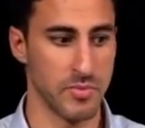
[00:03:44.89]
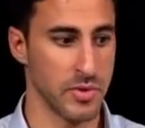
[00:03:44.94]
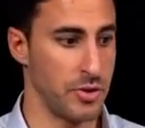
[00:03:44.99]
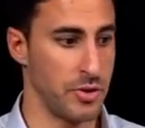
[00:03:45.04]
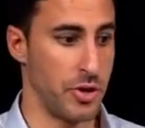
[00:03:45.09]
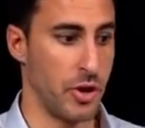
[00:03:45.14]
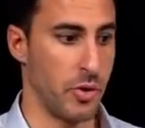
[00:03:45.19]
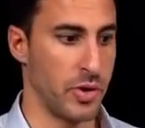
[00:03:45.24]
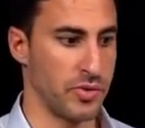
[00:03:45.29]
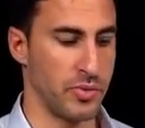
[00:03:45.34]

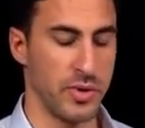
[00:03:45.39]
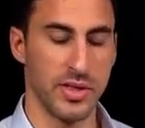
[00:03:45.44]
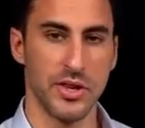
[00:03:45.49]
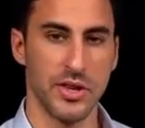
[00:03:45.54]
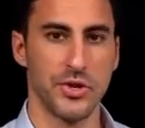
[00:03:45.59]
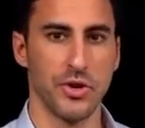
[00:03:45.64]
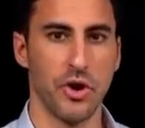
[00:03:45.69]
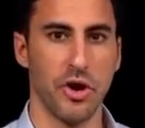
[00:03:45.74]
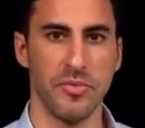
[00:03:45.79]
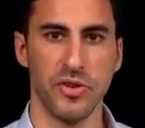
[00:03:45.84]
you know what, with a
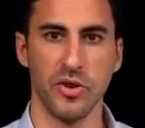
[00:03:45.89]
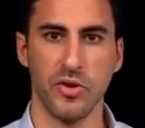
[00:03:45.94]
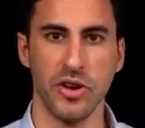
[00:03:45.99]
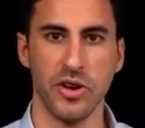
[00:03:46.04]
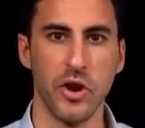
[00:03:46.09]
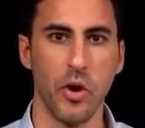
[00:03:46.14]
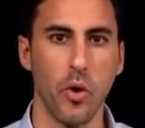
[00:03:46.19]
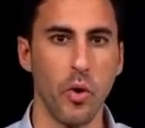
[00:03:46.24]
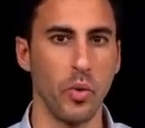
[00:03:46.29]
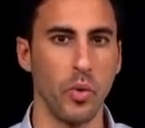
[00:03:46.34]
job, you
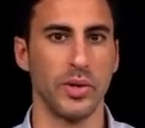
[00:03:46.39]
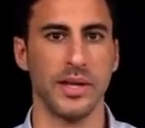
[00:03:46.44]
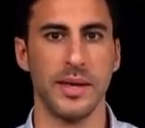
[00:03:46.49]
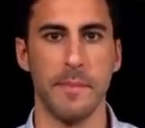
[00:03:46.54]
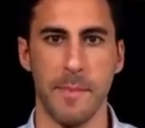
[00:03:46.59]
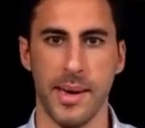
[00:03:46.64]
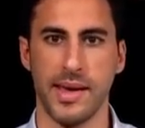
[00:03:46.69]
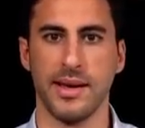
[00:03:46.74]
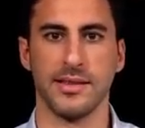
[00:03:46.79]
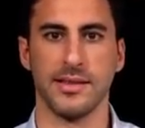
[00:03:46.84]
can only
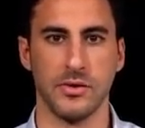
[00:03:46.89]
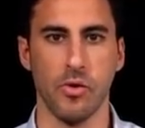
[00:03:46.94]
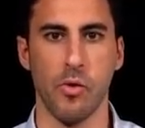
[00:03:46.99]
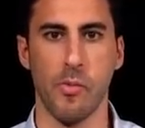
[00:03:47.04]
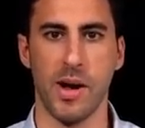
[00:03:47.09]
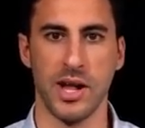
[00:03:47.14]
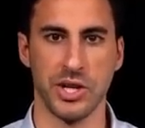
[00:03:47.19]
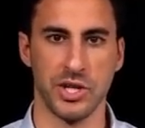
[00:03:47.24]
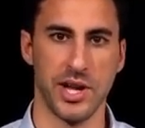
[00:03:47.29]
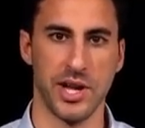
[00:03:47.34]
make so
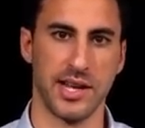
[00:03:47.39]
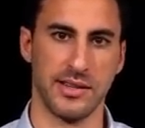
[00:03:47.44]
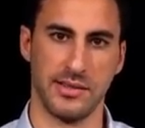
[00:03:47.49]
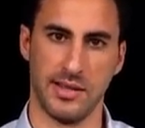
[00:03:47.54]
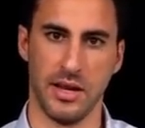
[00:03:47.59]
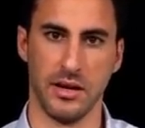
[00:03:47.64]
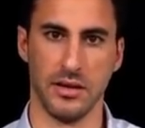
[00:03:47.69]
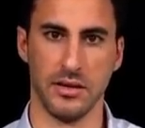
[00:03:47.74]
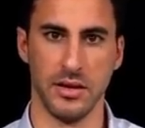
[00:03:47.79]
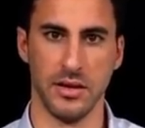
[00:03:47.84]
much next
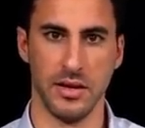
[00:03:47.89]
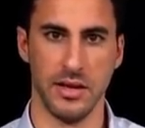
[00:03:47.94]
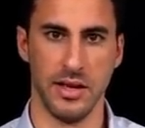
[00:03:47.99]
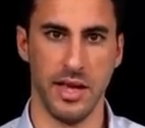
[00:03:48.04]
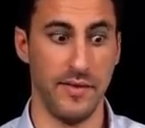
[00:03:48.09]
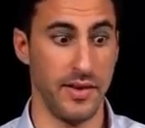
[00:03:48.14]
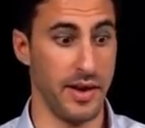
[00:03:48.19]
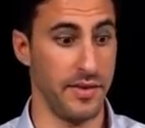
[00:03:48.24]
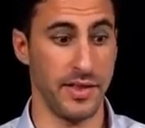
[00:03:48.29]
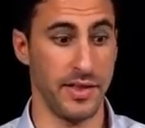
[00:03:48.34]
year,
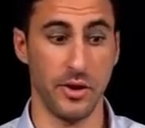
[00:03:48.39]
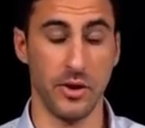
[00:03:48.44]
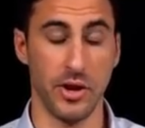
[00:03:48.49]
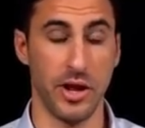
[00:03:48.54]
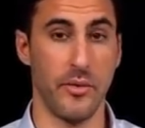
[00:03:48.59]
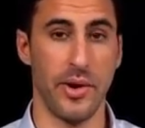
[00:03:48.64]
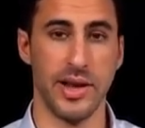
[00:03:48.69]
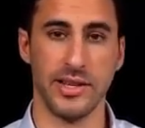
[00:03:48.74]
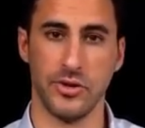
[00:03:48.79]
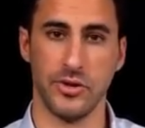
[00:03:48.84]
even if they're going
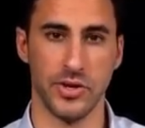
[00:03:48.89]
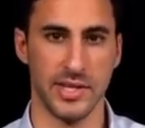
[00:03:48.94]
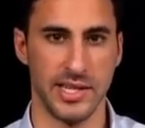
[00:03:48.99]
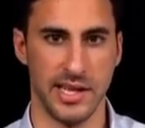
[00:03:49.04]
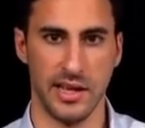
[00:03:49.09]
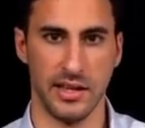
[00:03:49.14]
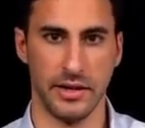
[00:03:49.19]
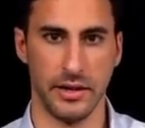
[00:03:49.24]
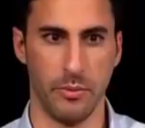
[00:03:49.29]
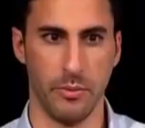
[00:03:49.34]
to raise your
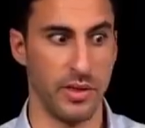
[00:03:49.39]
salary.